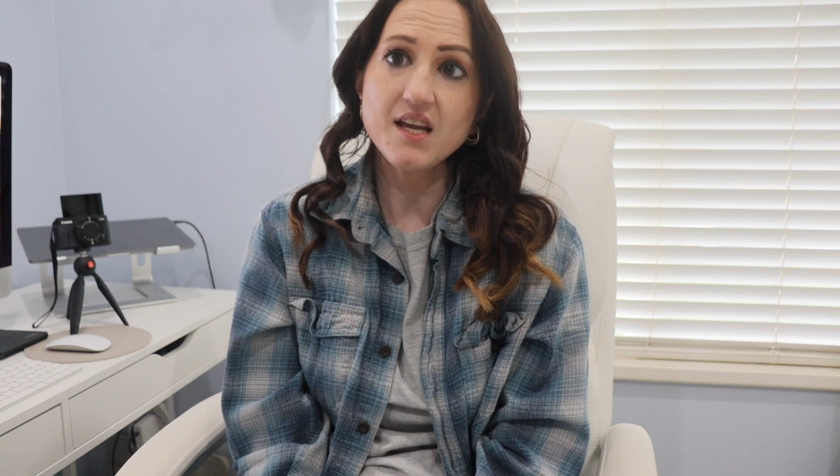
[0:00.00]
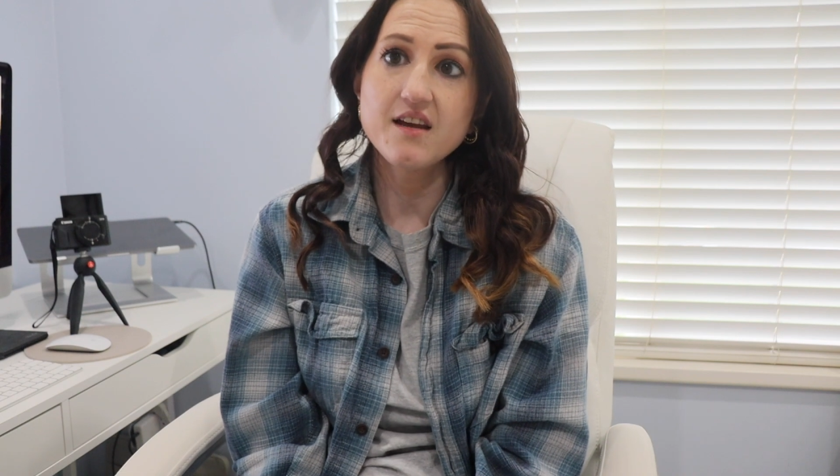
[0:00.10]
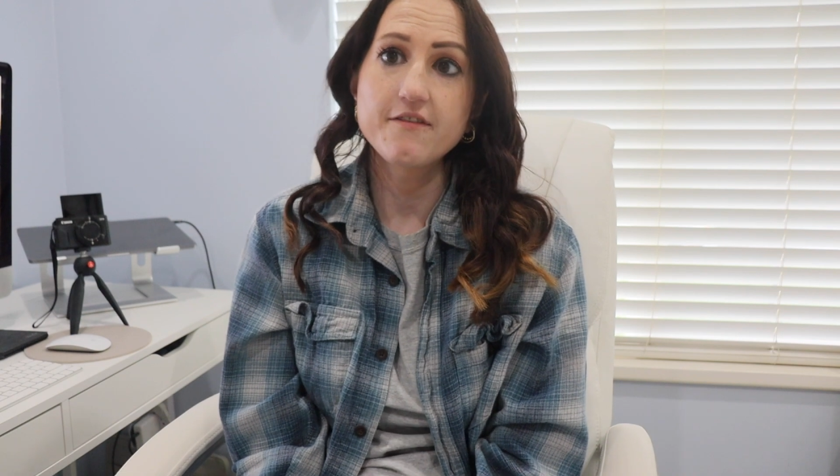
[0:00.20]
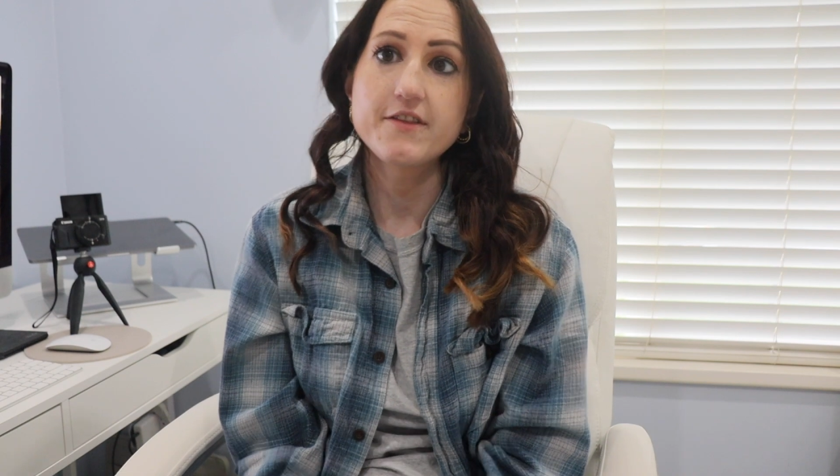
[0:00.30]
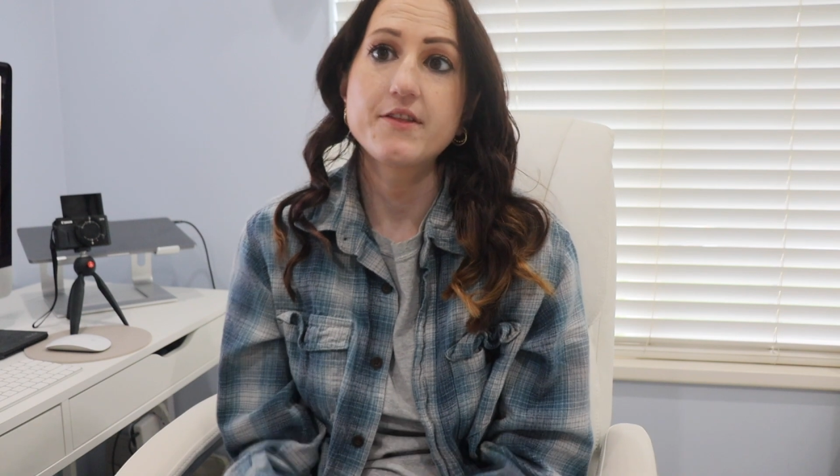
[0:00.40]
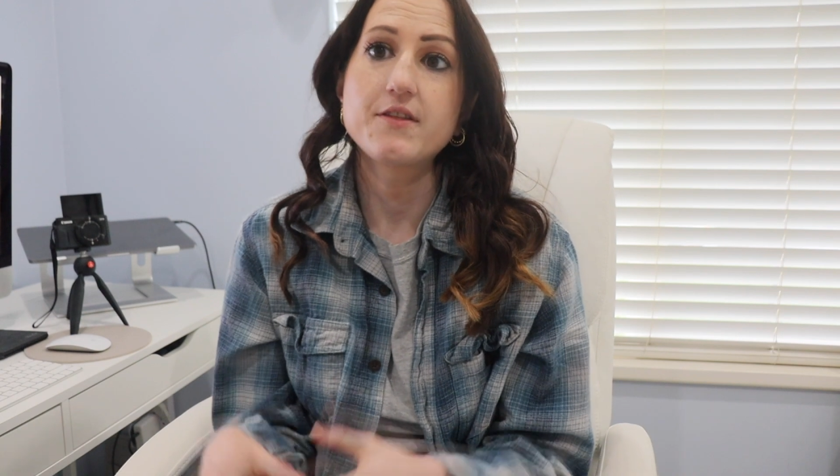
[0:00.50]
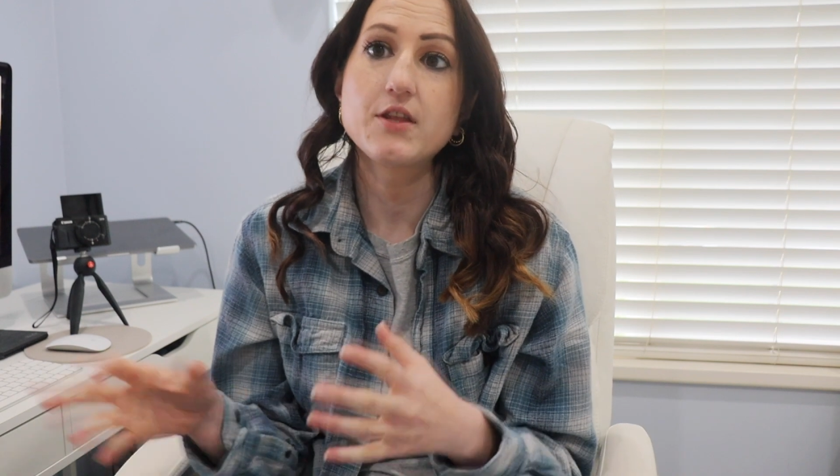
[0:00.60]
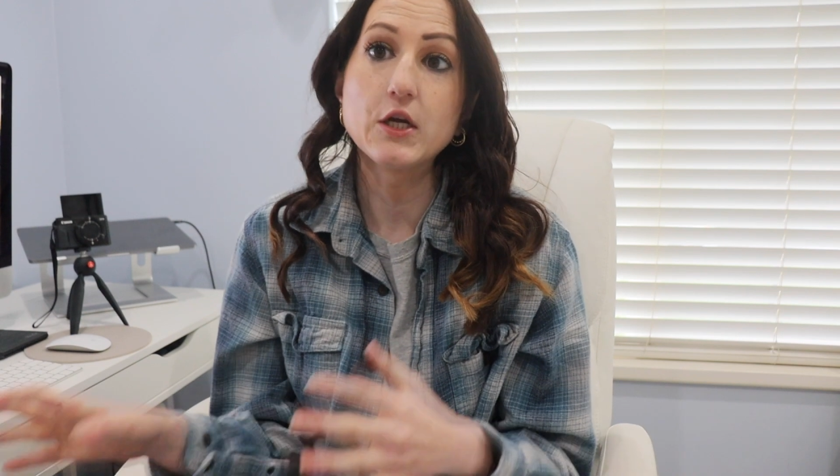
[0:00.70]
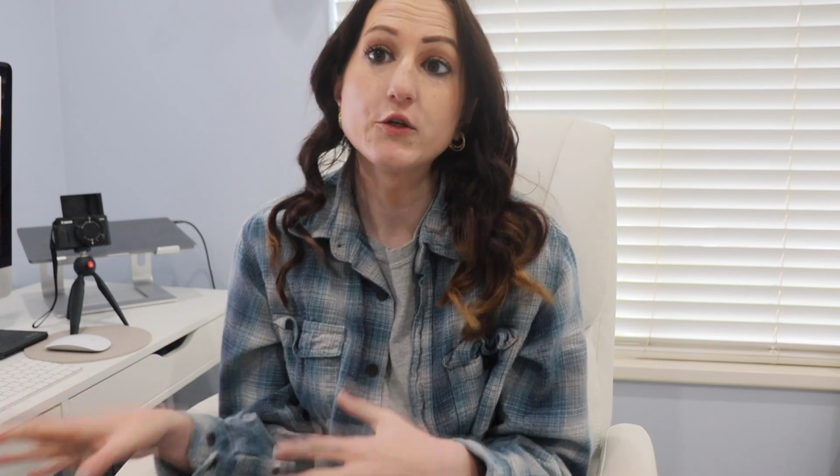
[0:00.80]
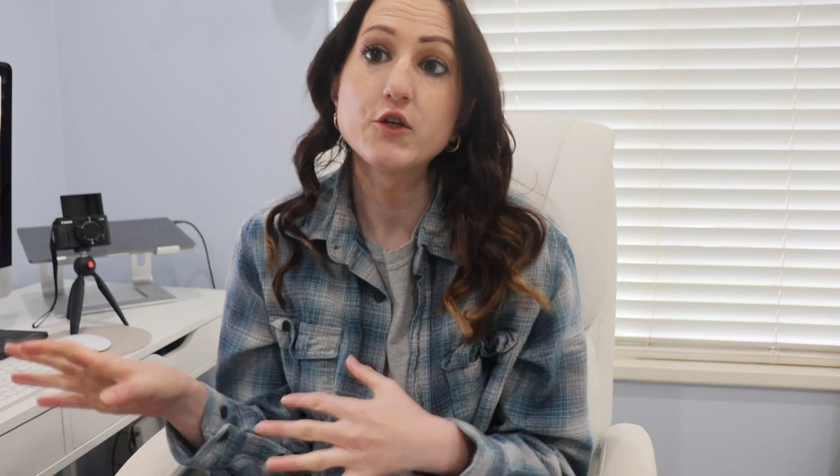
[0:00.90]
if
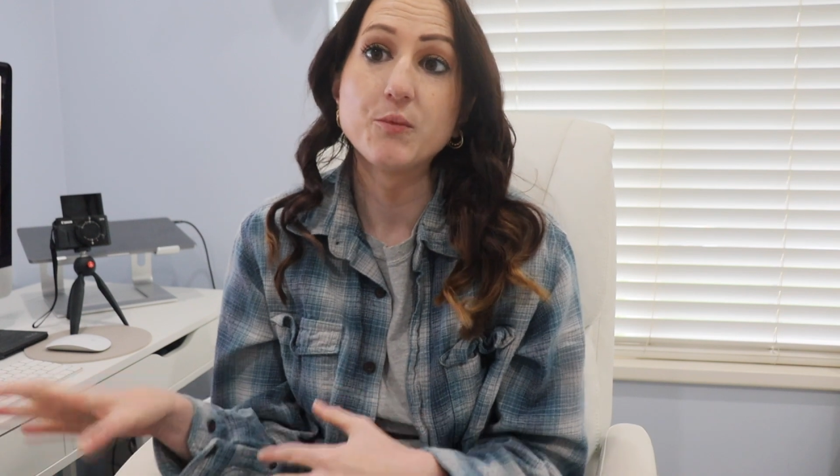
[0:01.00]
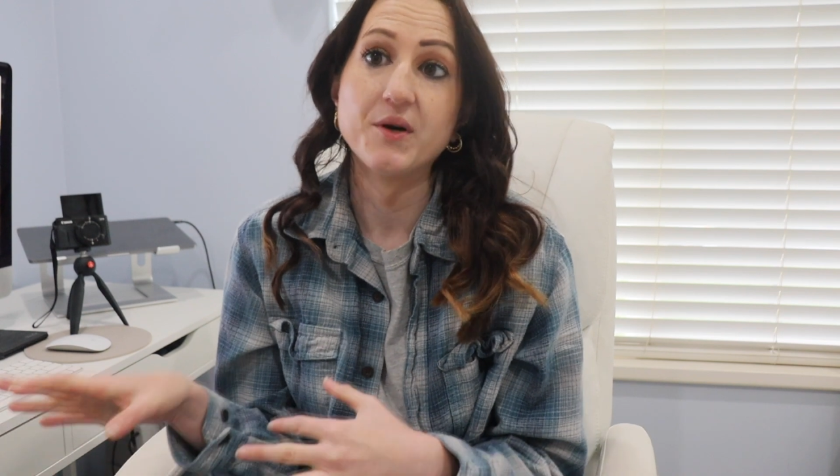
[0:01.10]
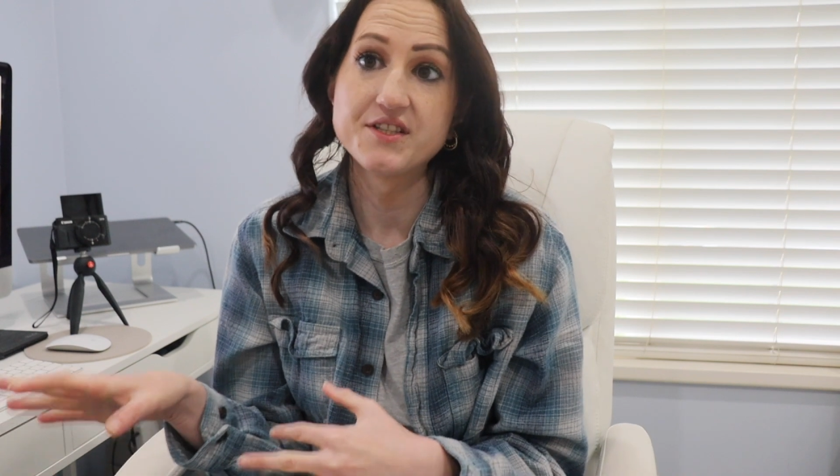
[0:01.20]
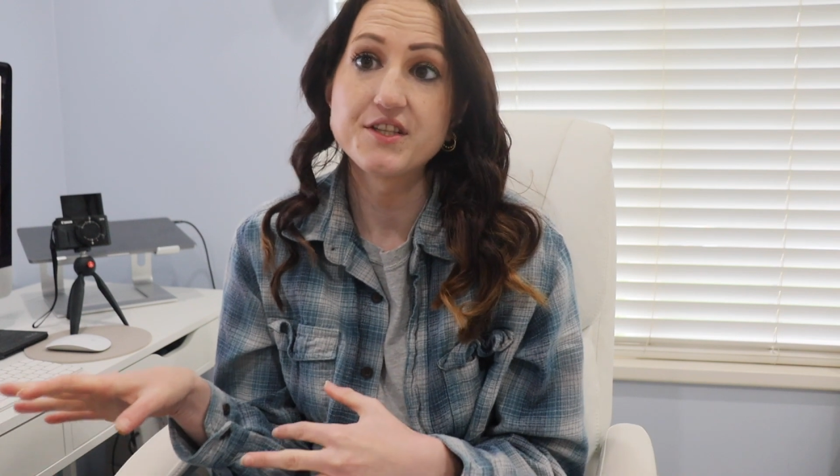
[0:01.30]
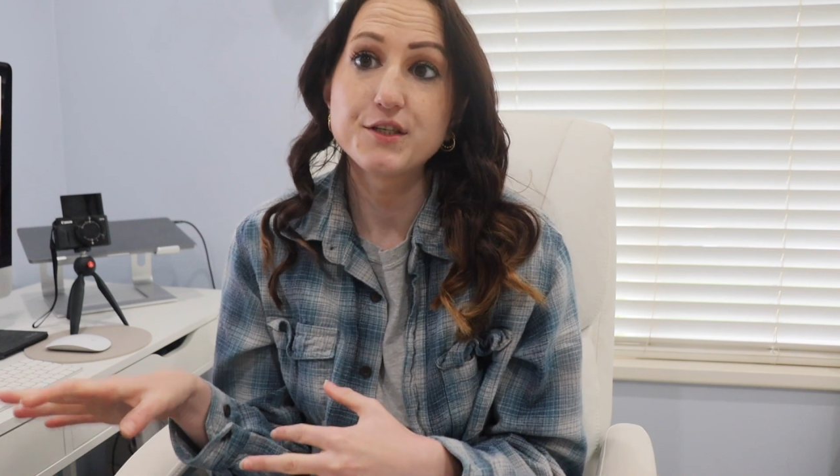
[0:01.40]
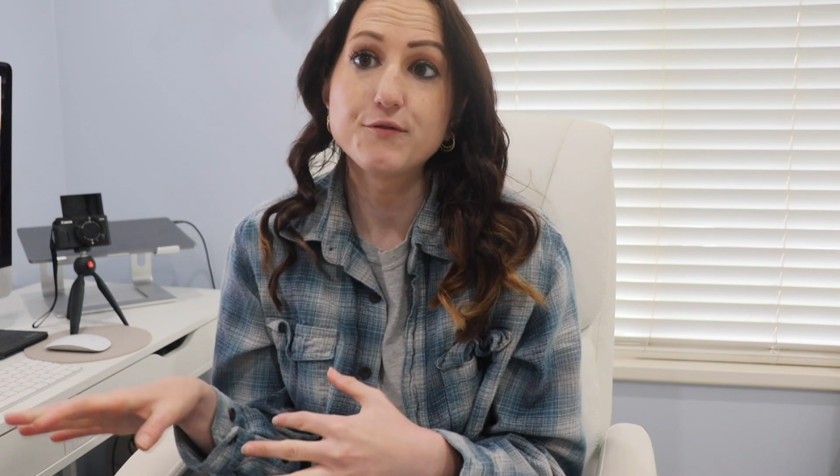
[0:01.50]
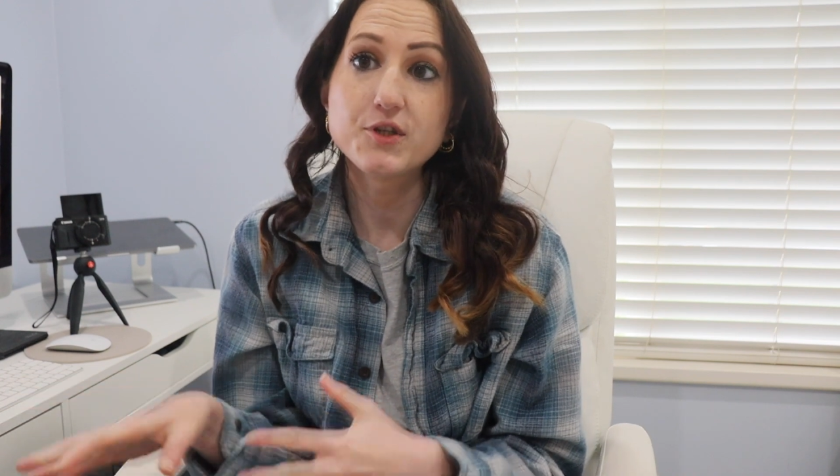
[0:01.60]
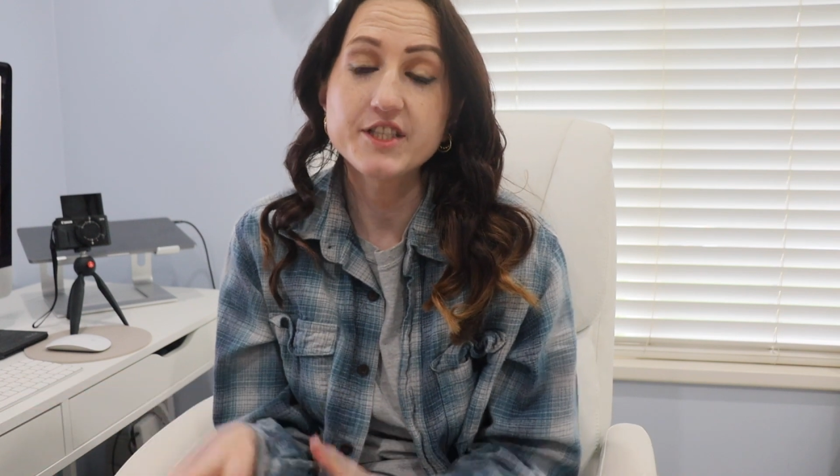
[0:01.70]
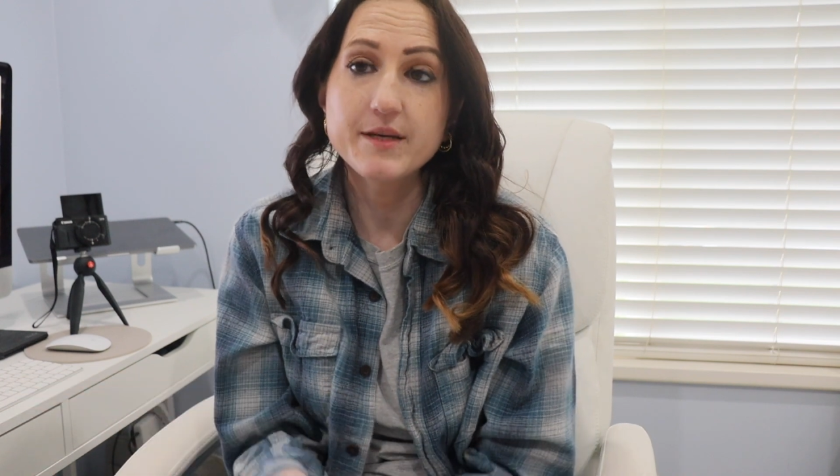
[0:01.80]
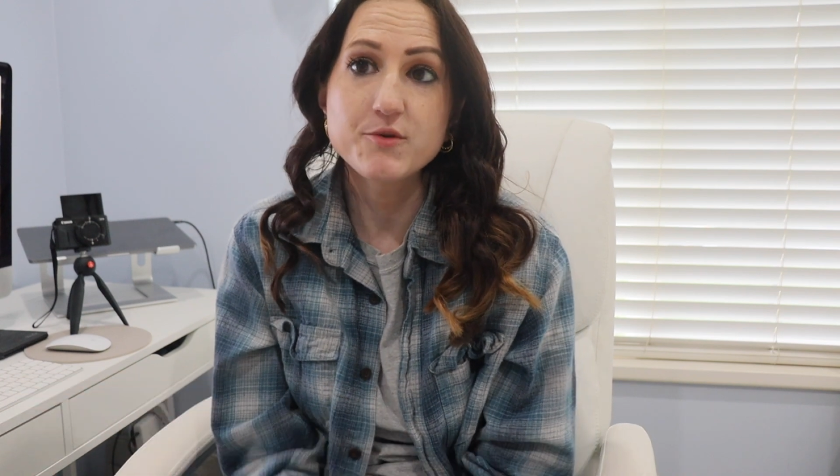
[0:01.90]
YouTube wasn't their
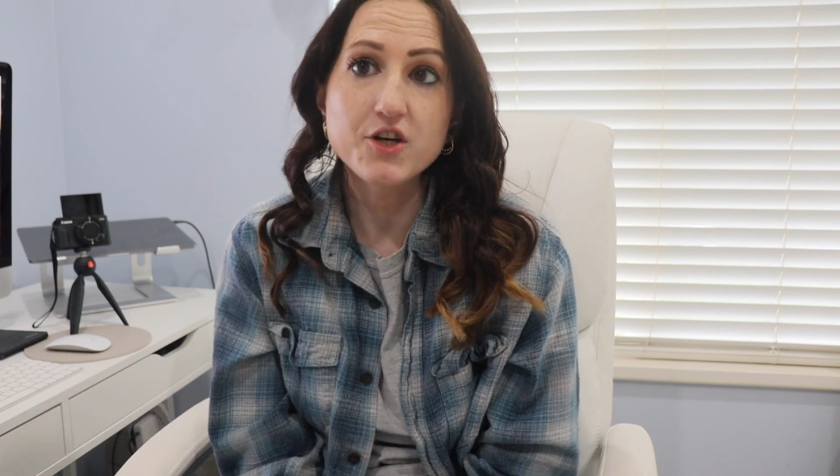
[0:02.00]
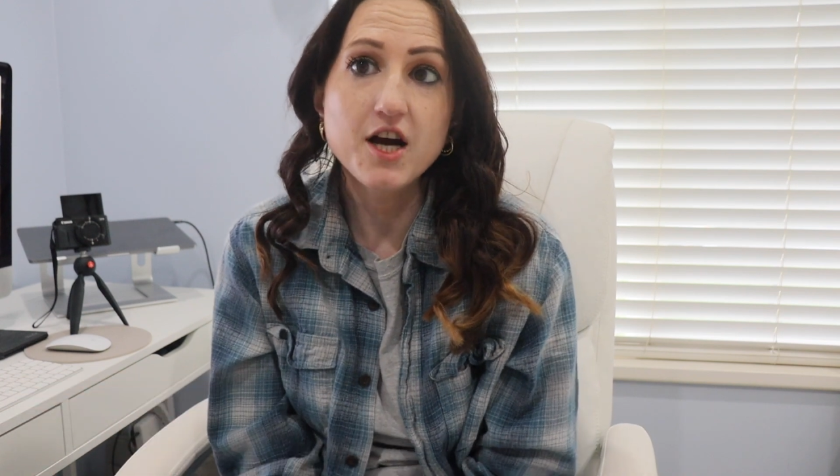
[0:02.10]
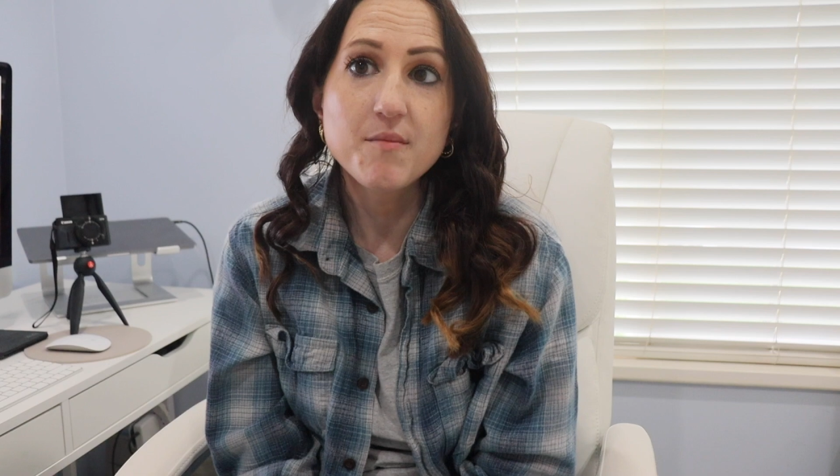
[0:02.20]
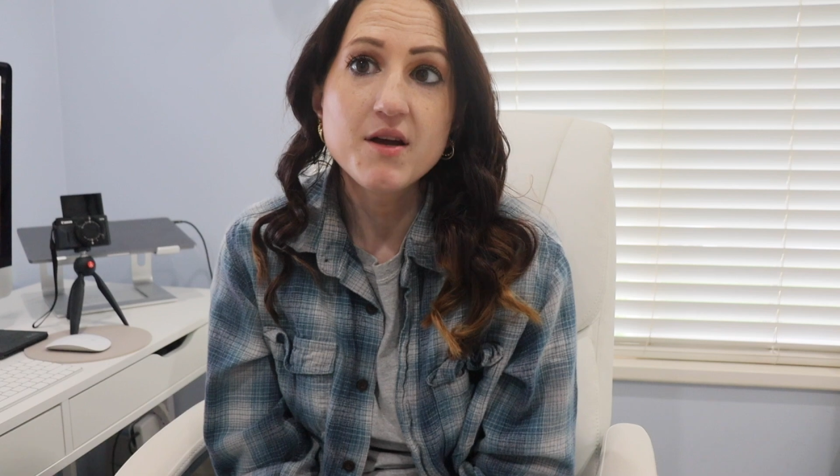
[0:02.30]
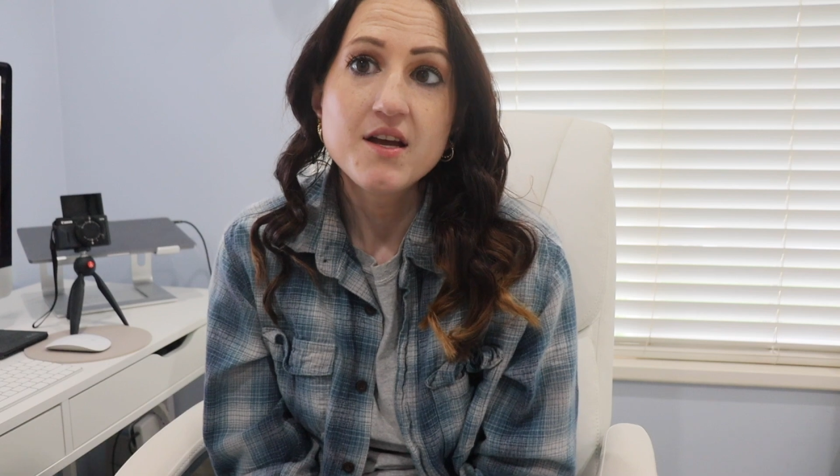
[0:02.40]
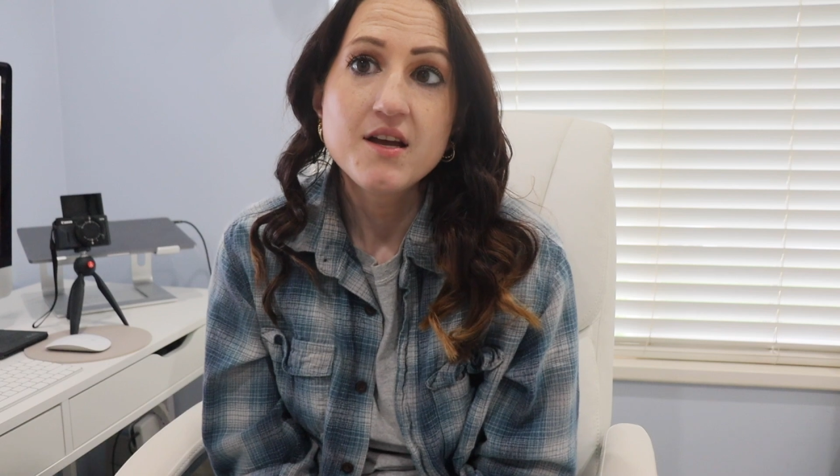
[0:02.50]
full-time job,